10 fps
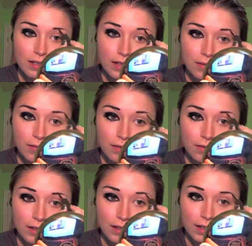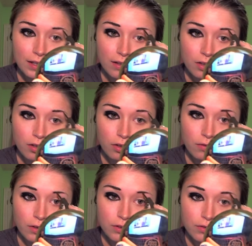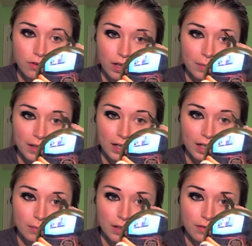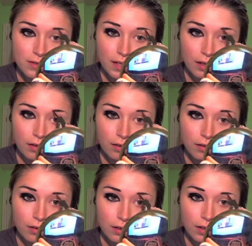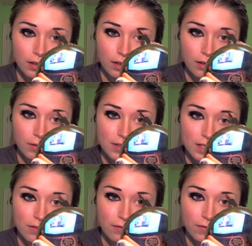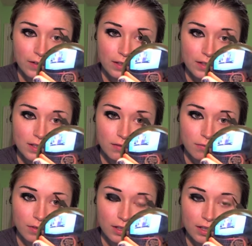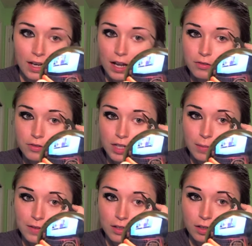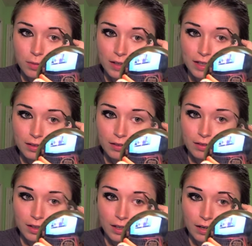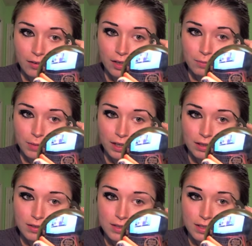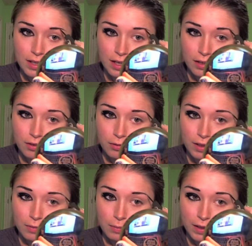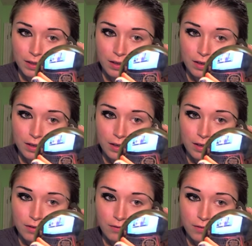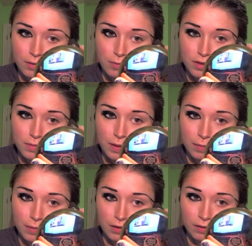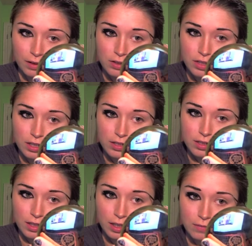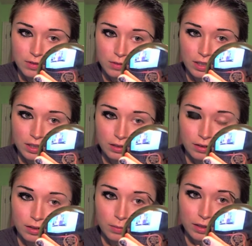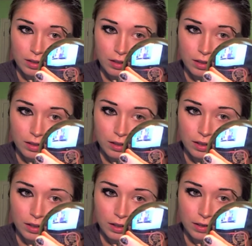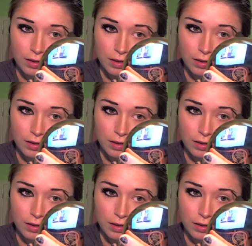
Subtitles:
I'm not really like overdrawing my eyebrows at all. Once I fill in this one where the natural shape is, I'll go back and look at how it compares to the other one, but for the most part I'm not really changing anything up, just making it a little bit longer